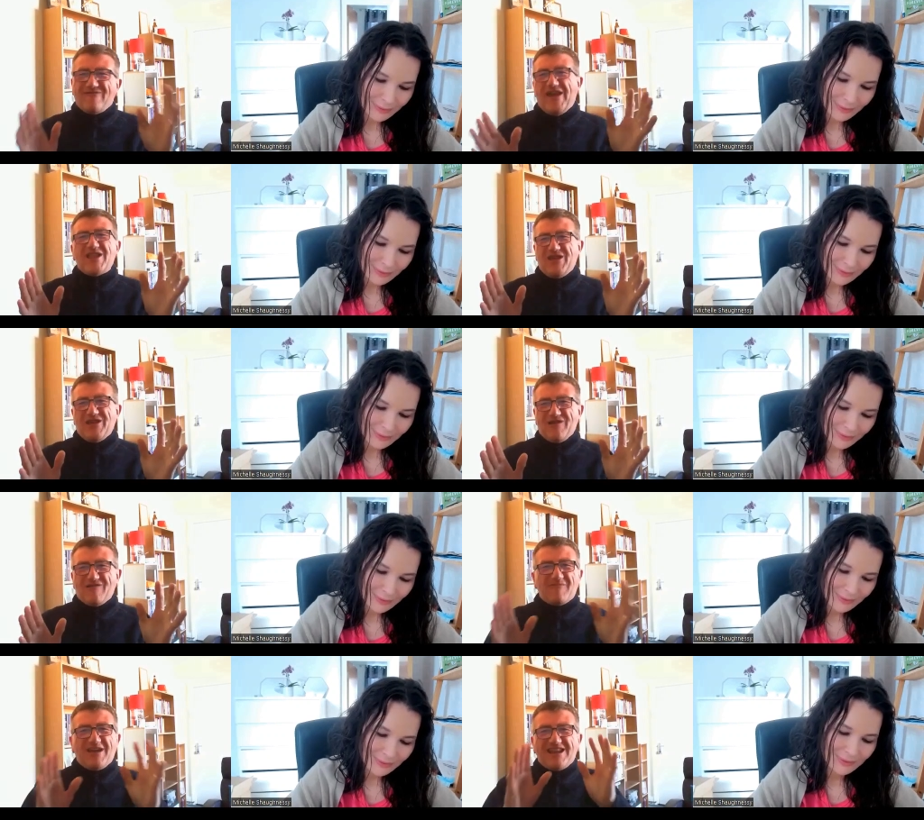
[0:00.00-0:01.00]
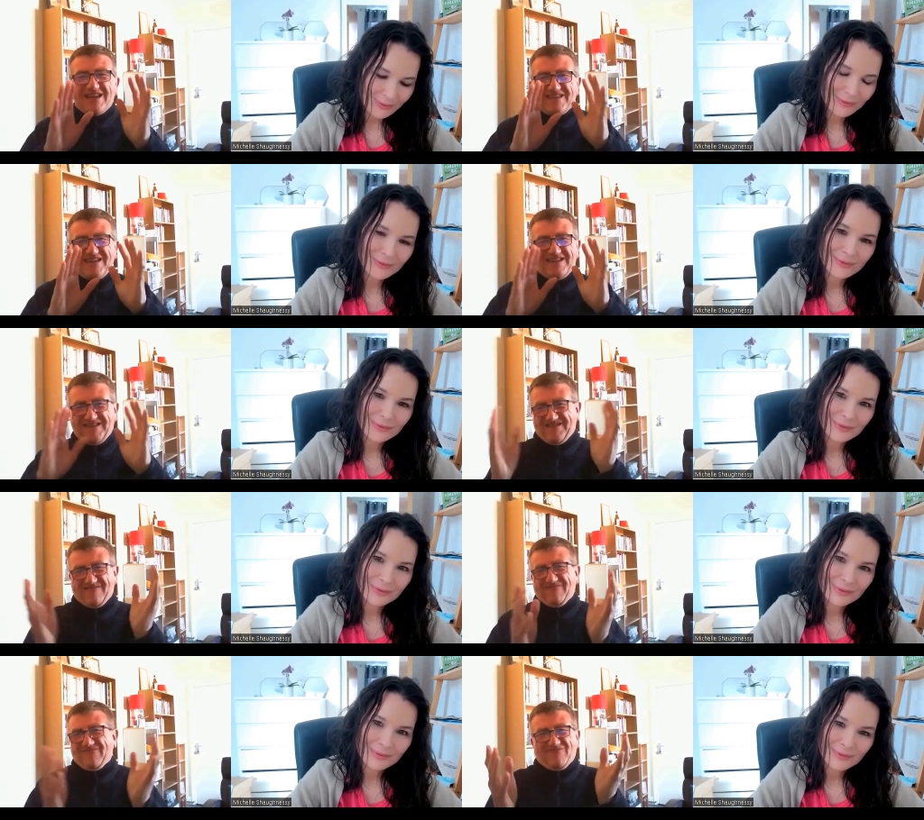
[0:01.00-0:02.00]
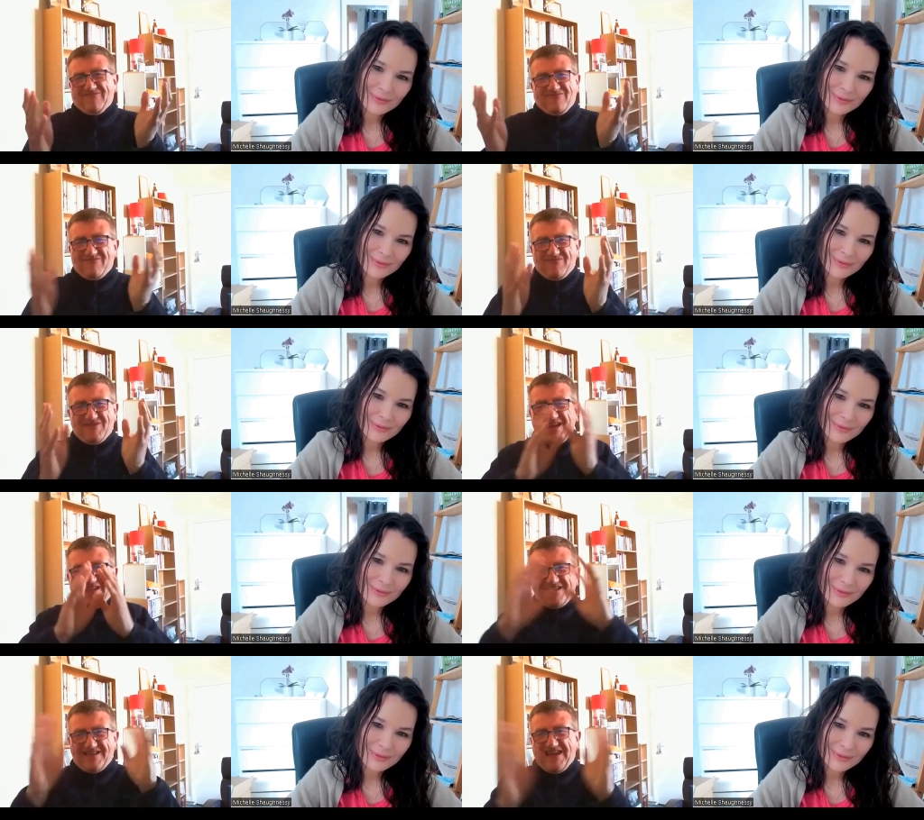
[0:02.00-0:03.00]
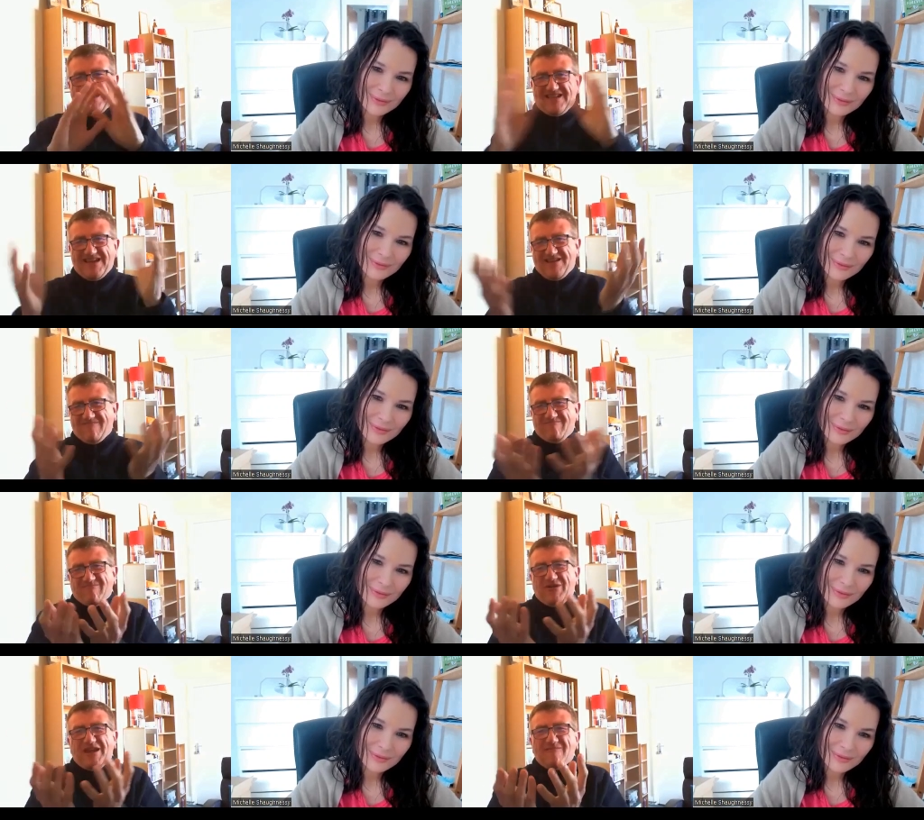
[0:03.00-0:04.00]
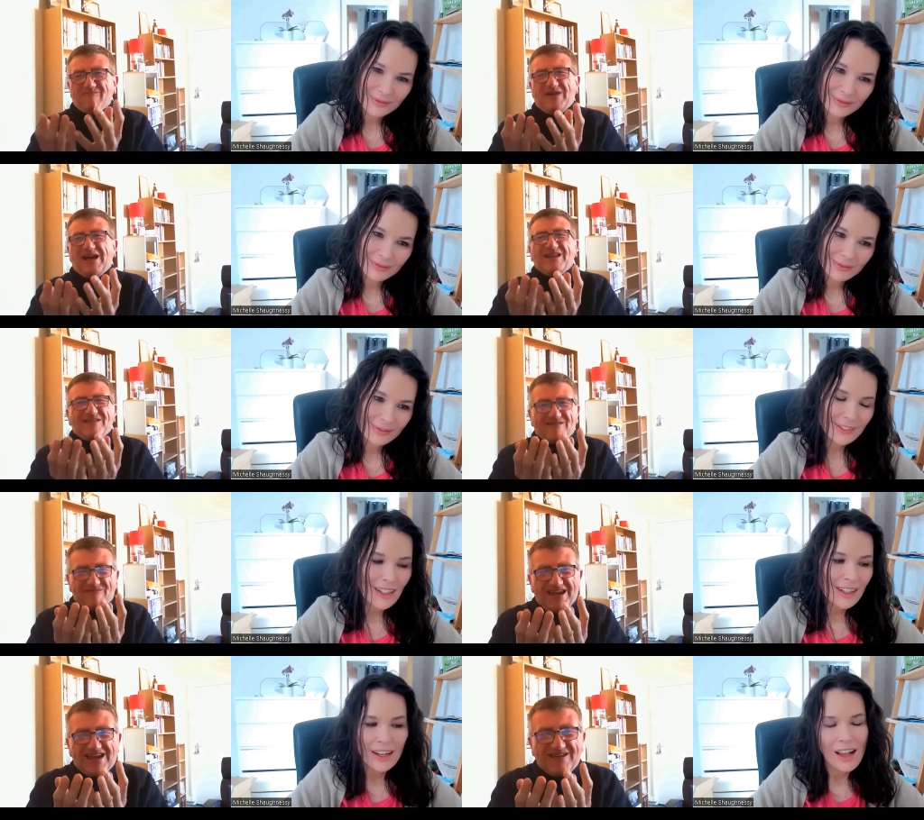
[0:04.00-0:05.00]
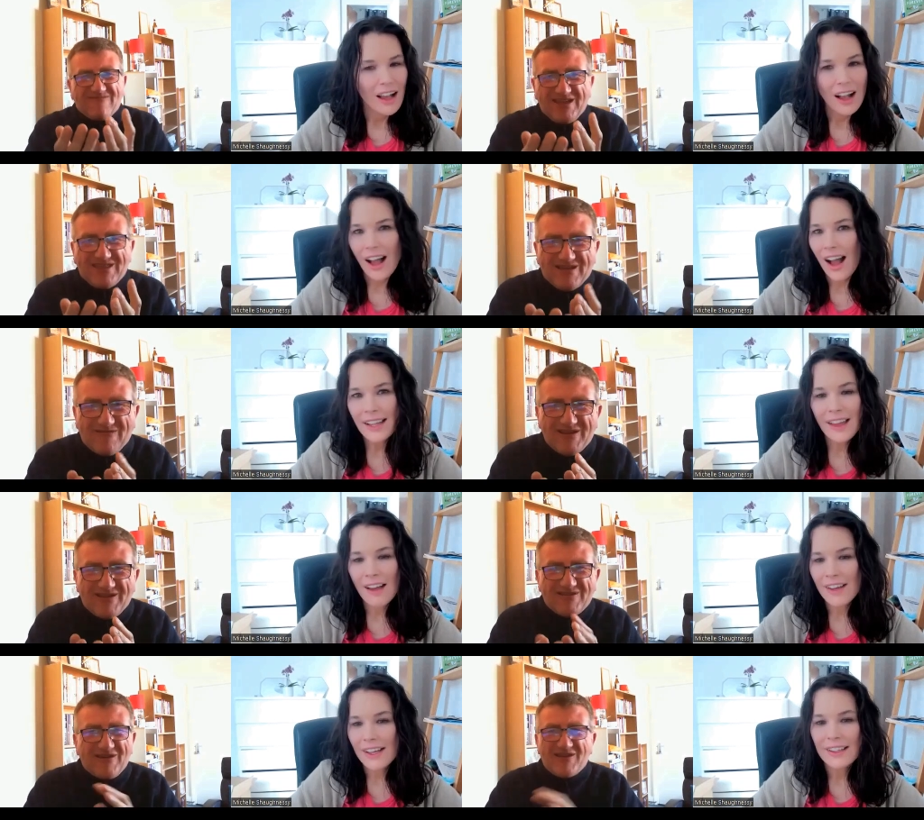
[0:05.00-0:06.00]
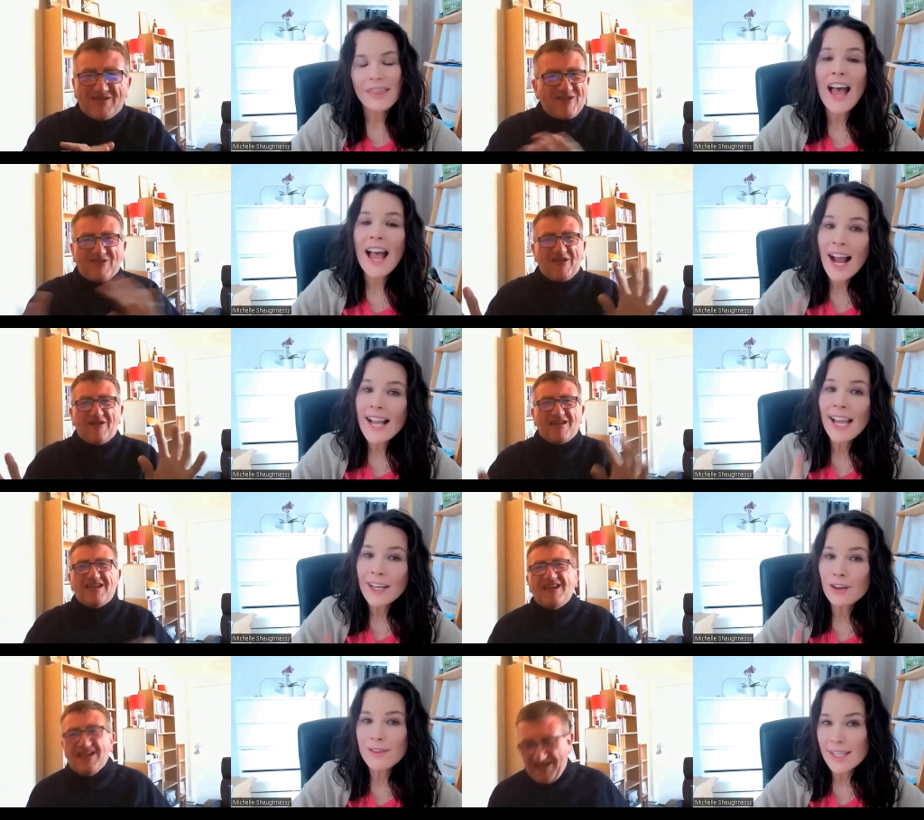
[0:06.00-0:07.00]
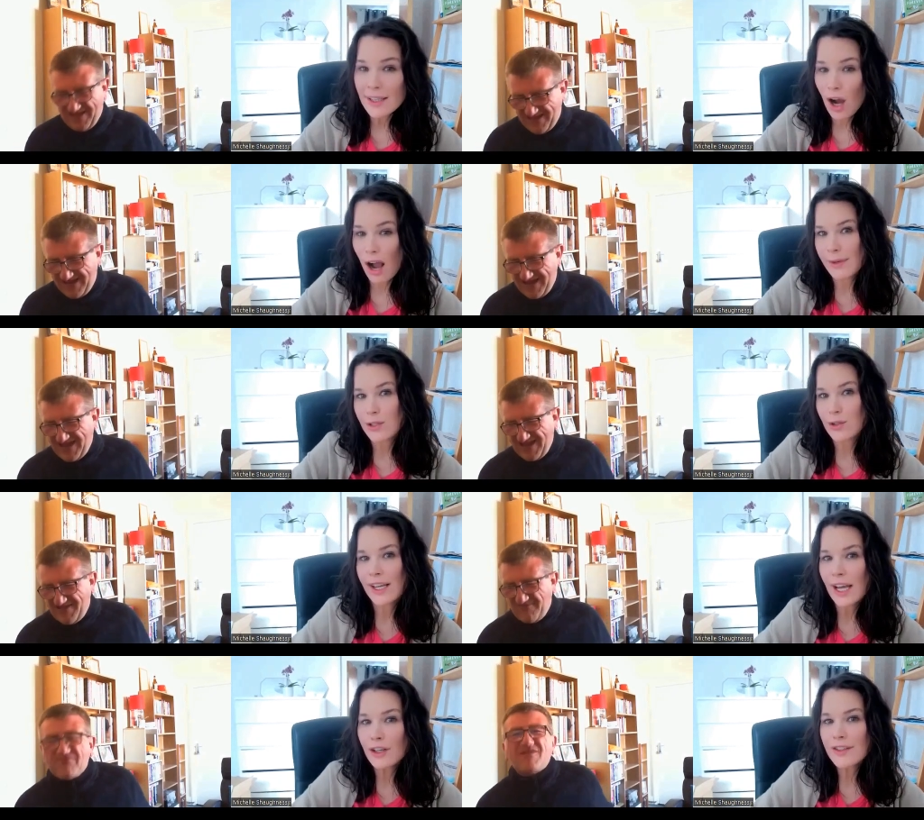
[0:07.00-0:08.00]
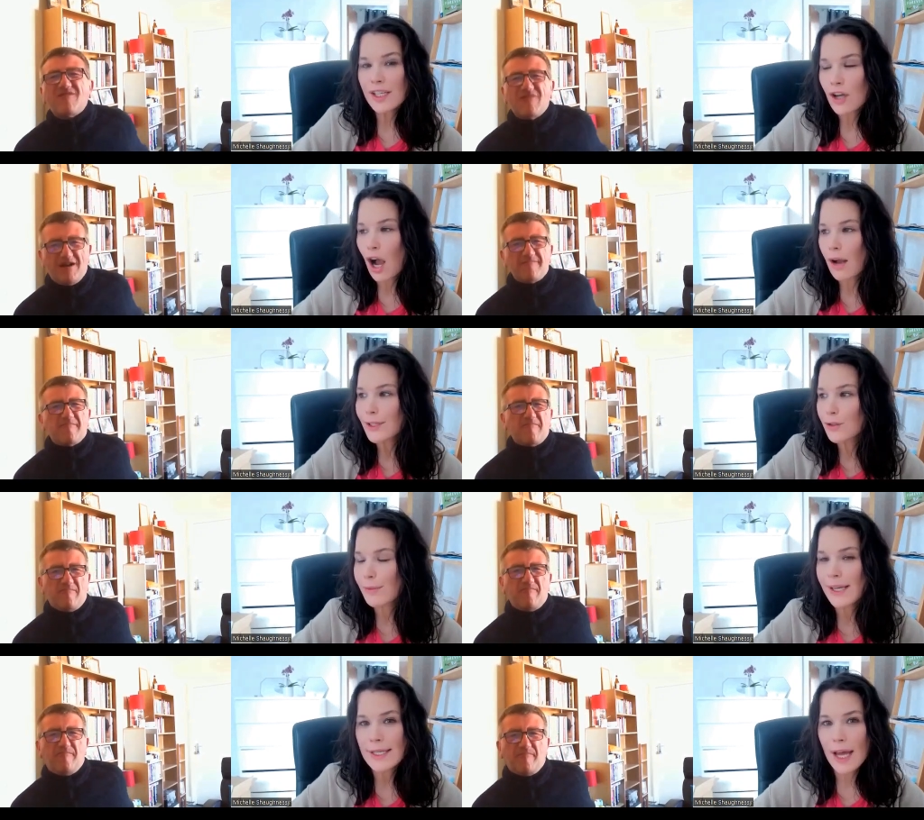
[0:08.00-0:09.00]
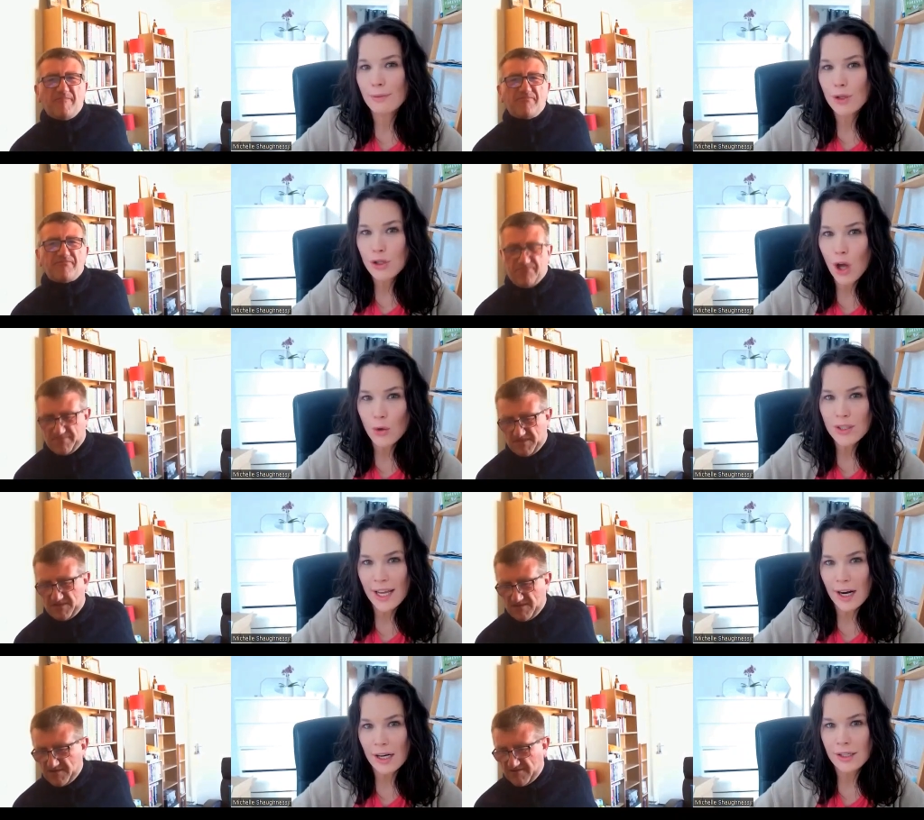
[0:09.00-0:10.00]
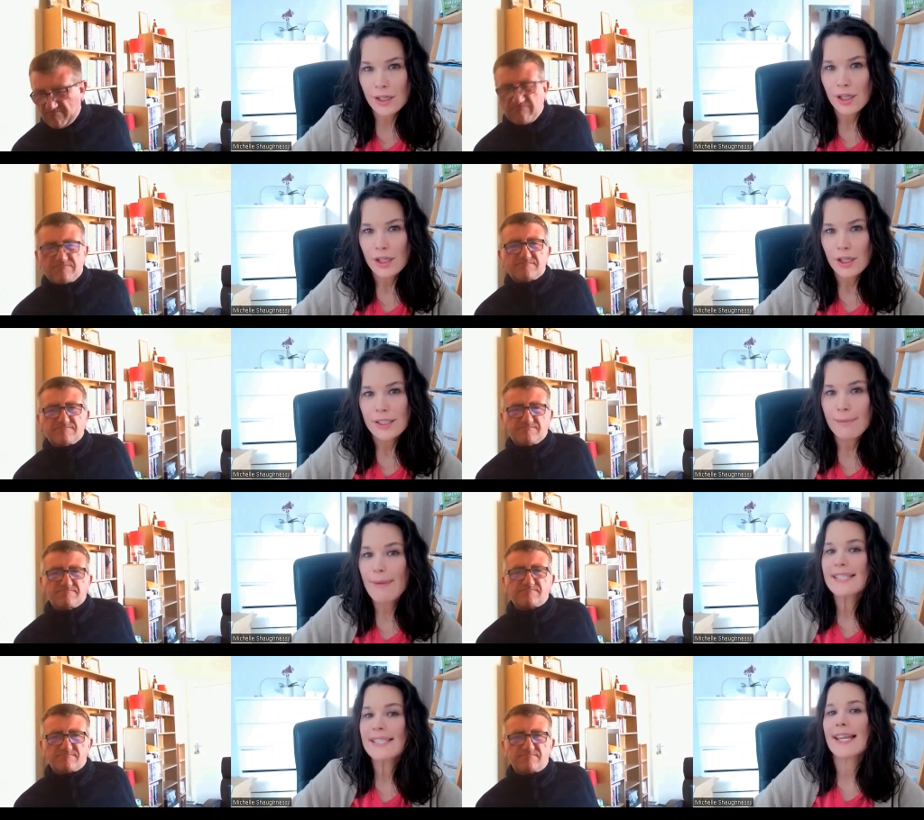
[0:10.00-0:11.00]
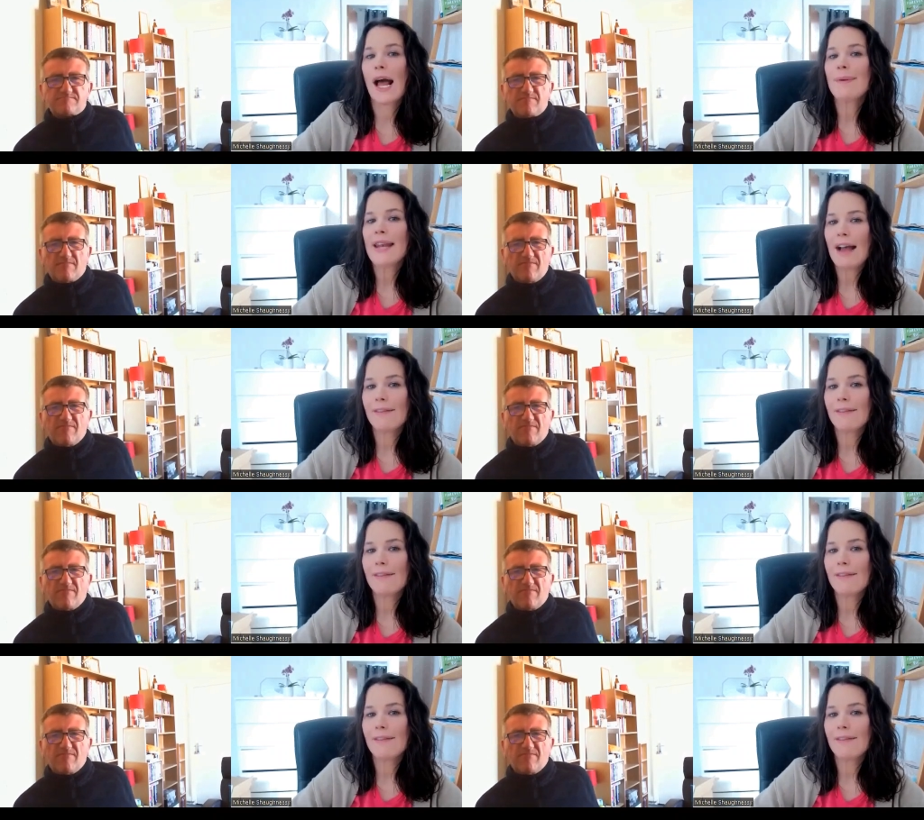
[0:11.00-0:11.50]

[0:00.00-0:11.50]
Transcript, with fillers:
Speaker 1: a venue. I mean, it is it's it's like Buckingham Palace where where the... I
Speaker 2: love it. That I oh. get nervous at the comedy store. I get nervous at the oh. comedy right. store because I'm so scared to mess it up and